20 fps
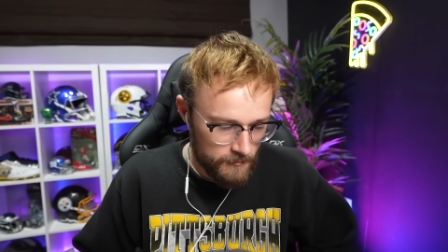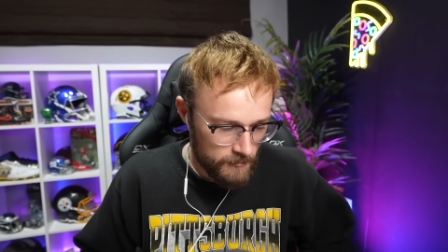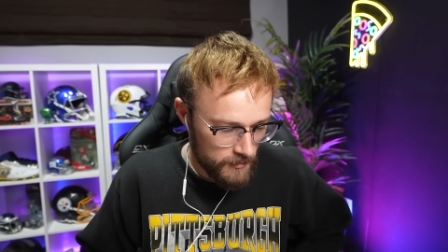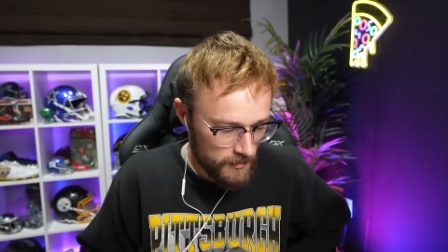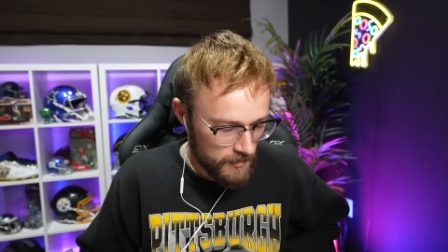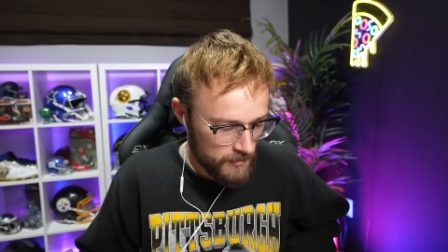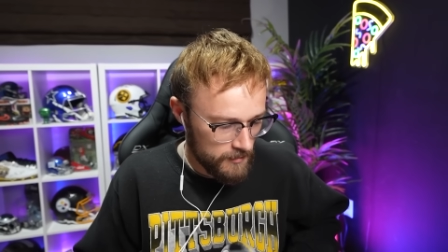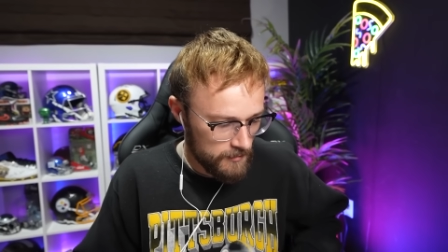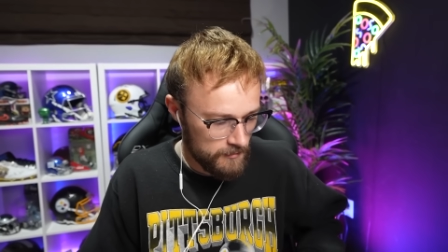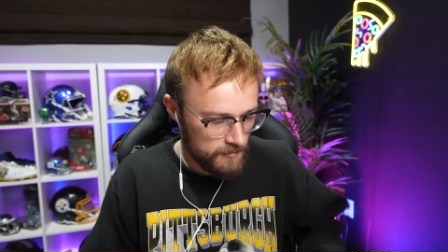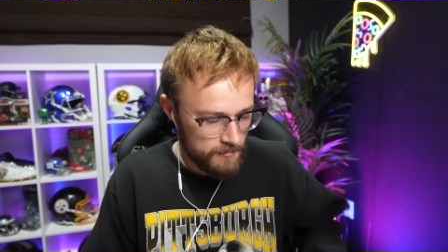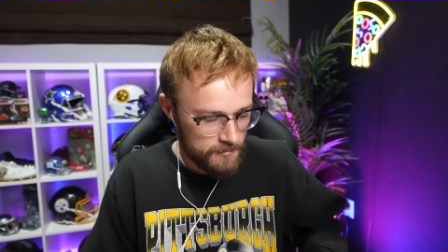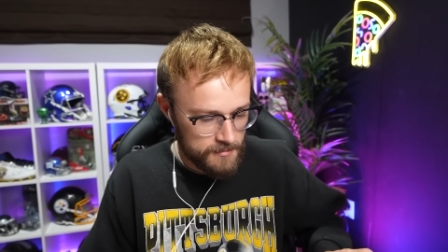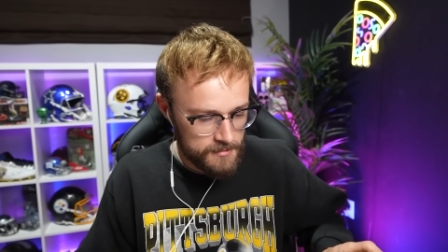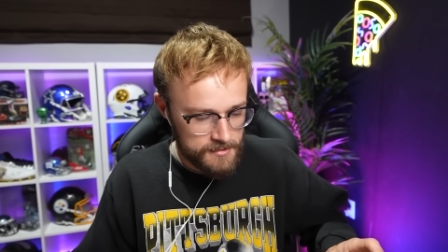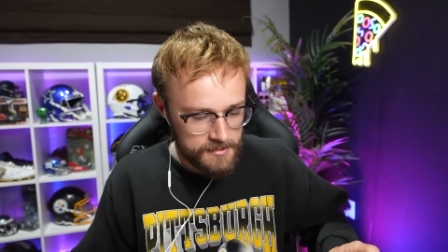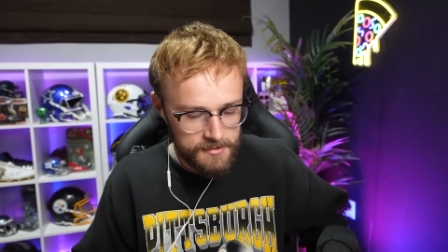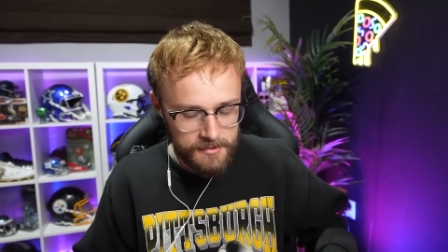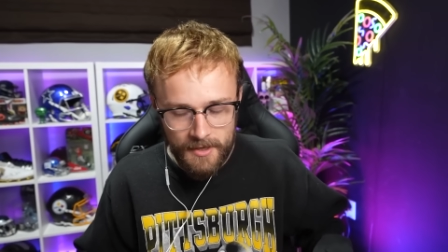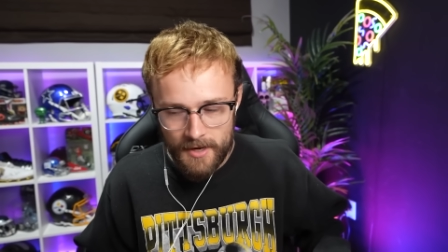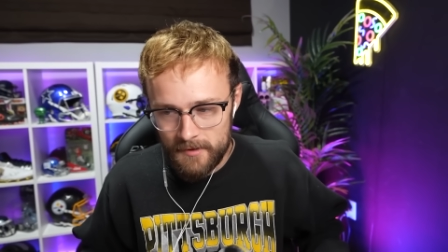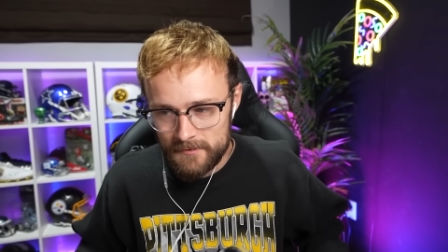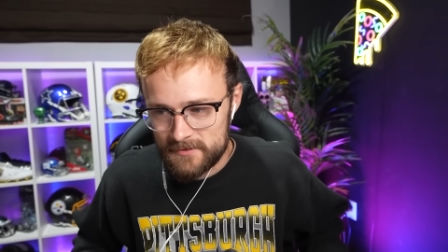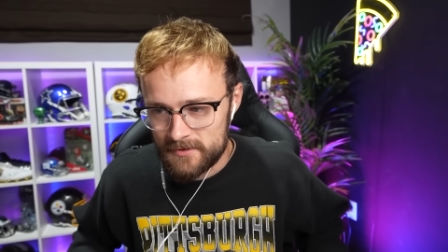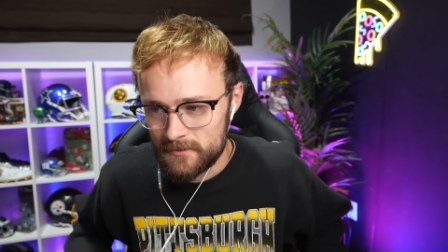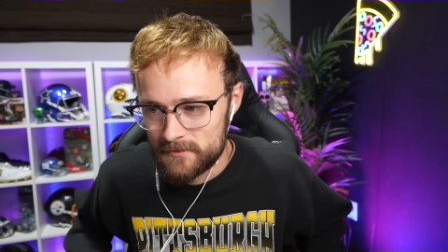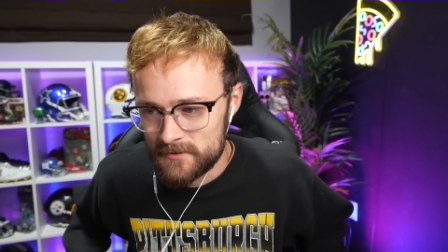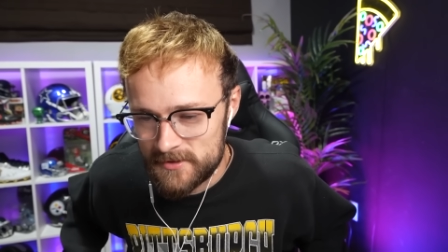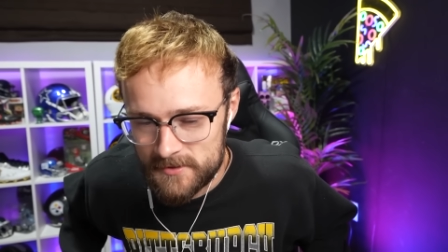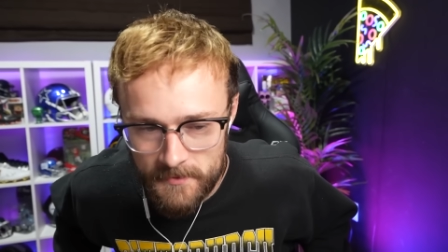Freaking slouch
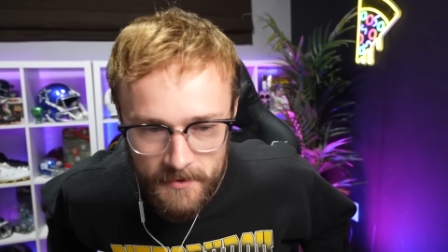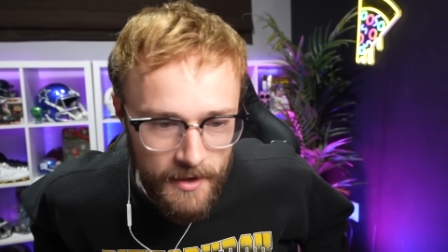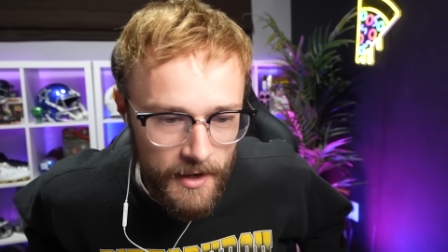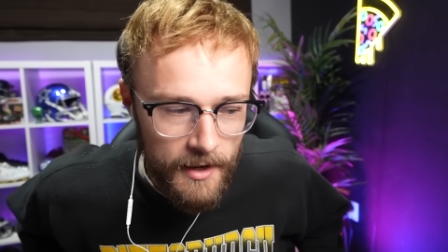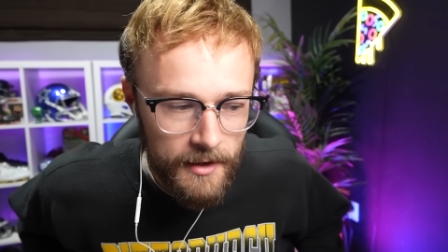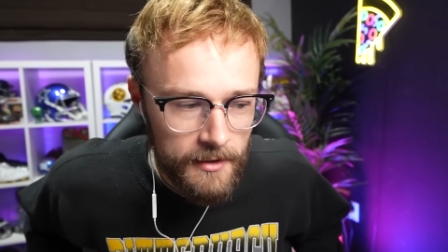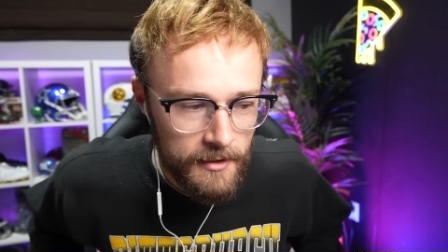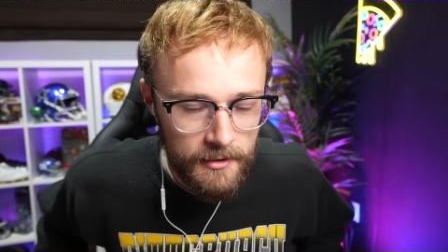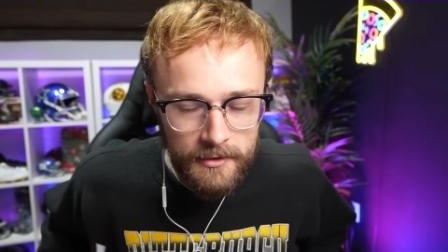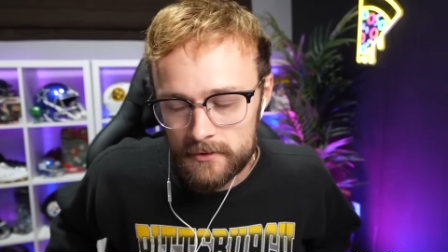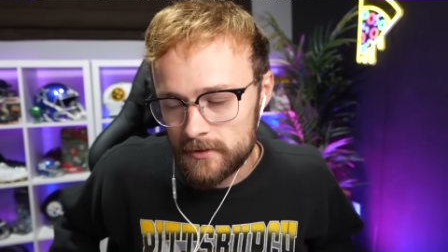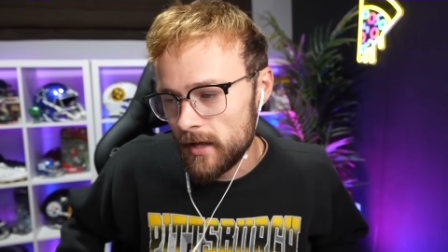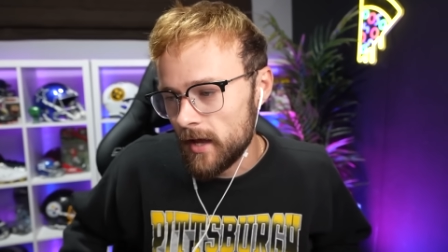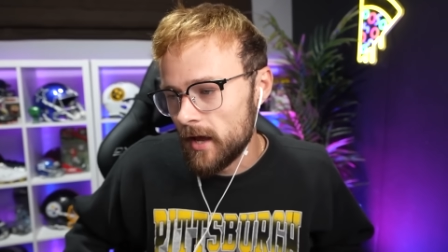some spaghetti on